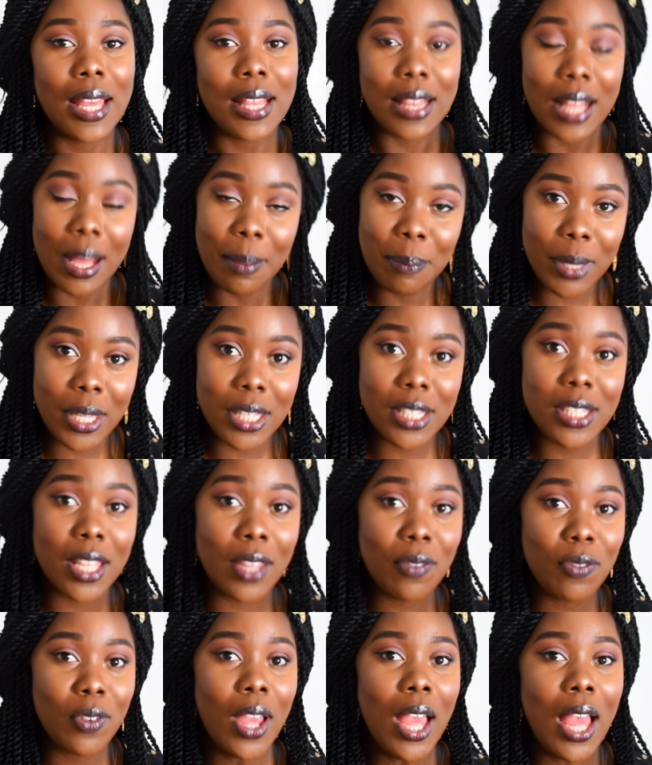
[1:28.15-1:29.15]
That means
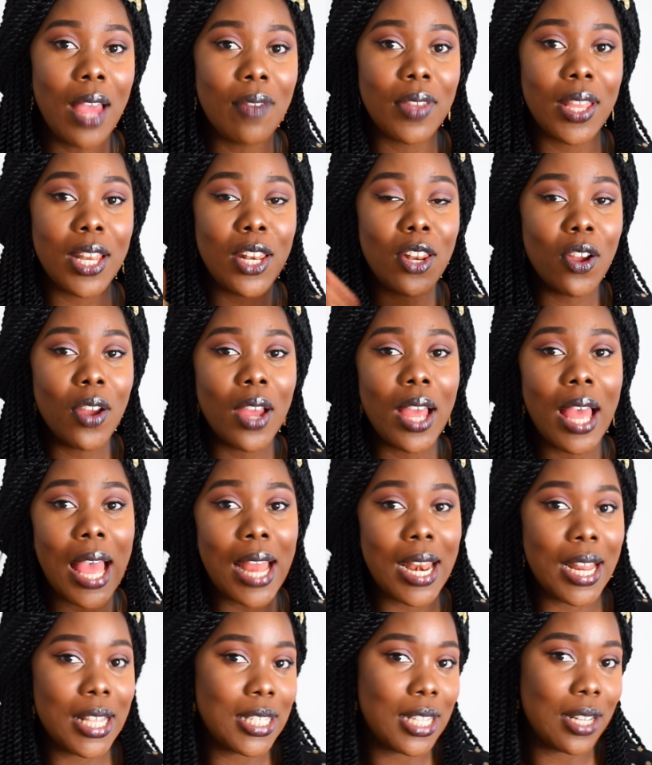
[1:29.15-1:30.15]
if you have a longer
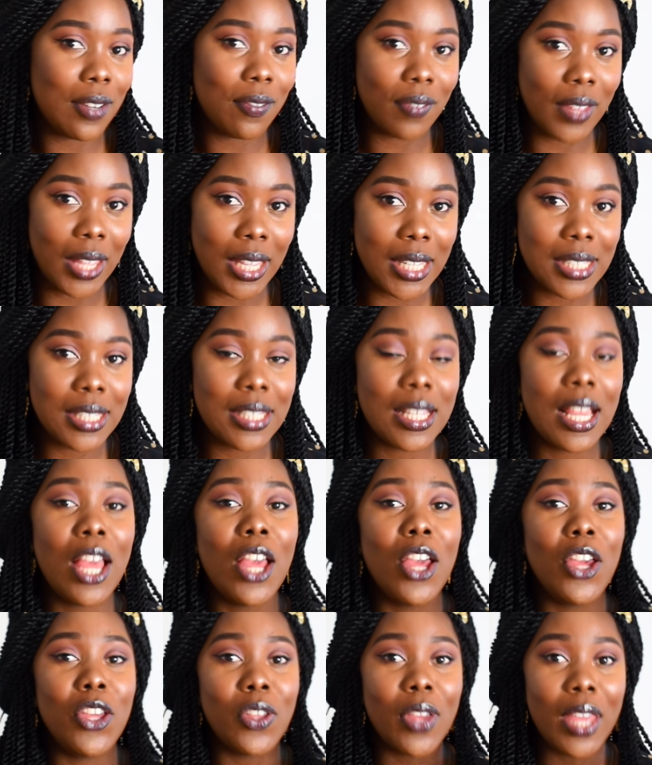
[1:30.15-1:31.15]
anagen phase,
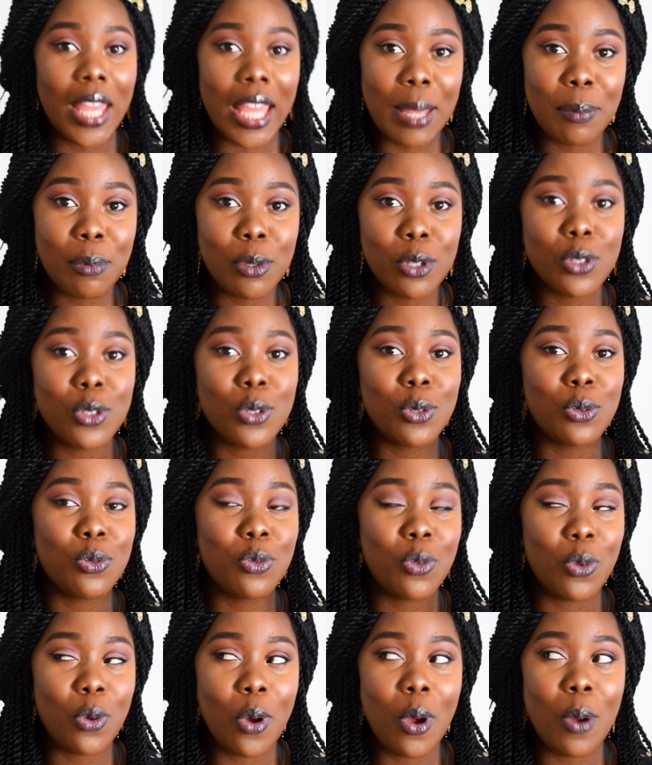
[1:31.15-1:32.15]
you're able to
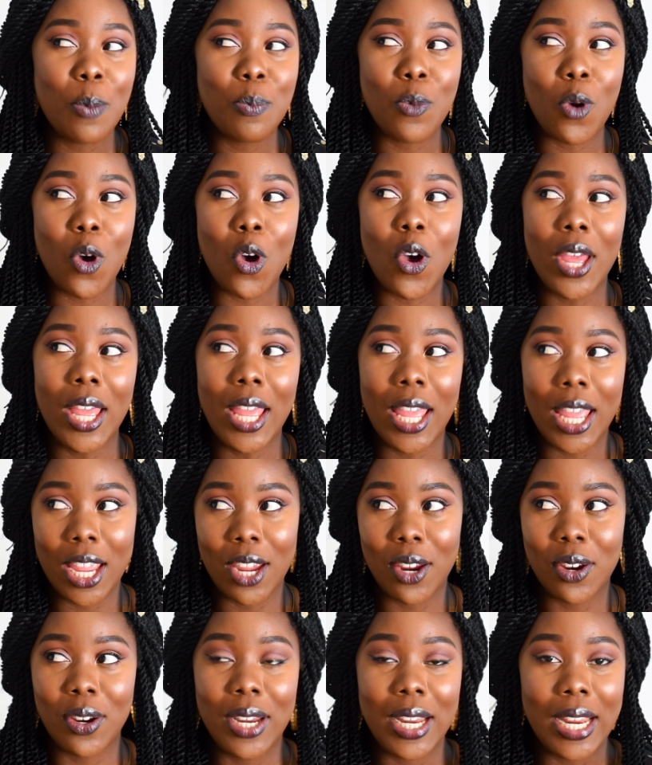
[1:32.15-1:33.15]
grow more
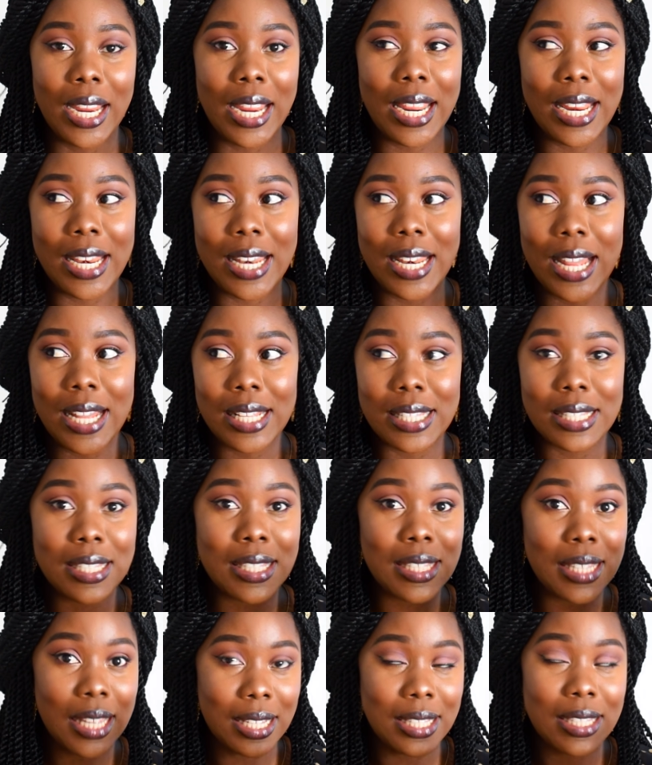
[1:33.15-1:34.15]
hair in that
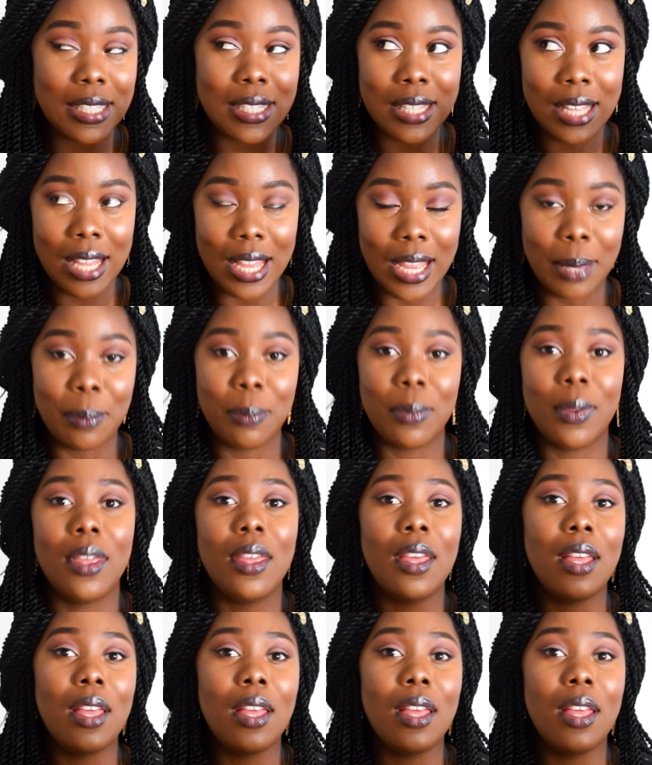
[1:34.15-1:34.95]
set time.